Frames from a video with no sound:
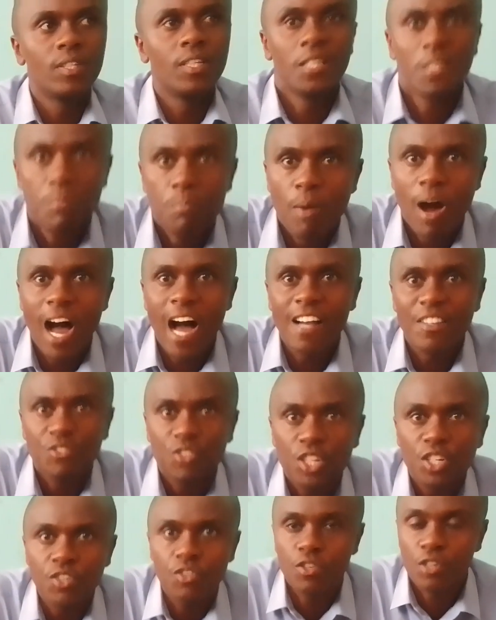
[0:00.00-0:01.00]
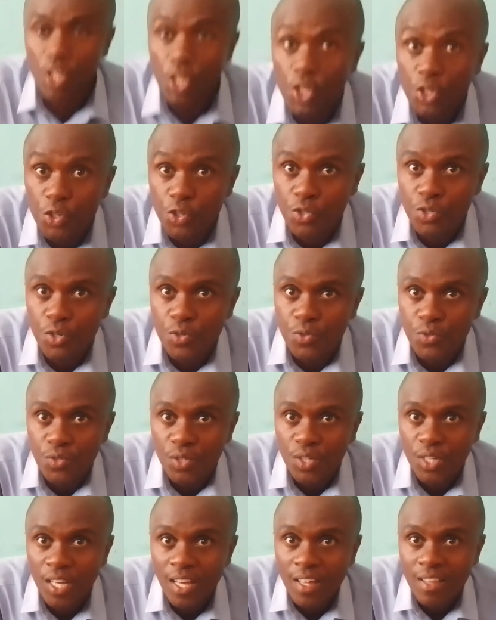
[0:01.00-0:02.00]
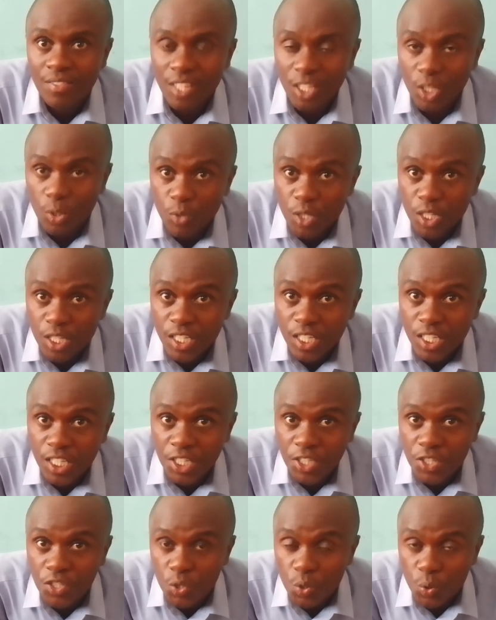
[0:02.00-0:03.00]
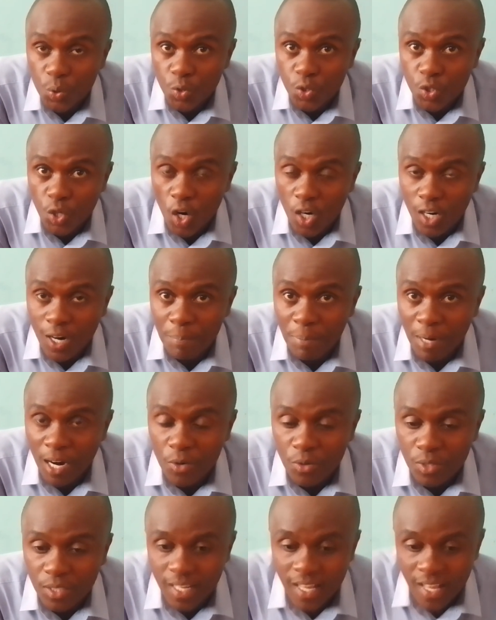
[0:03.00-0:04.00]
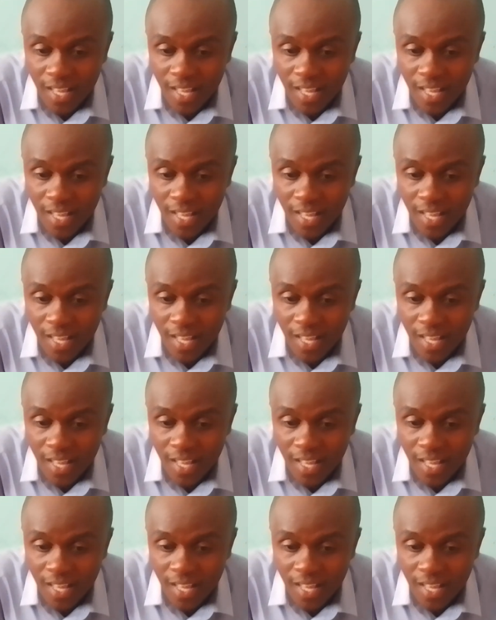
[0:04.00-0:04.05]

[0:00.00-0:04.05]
emerging issues that we need to talk about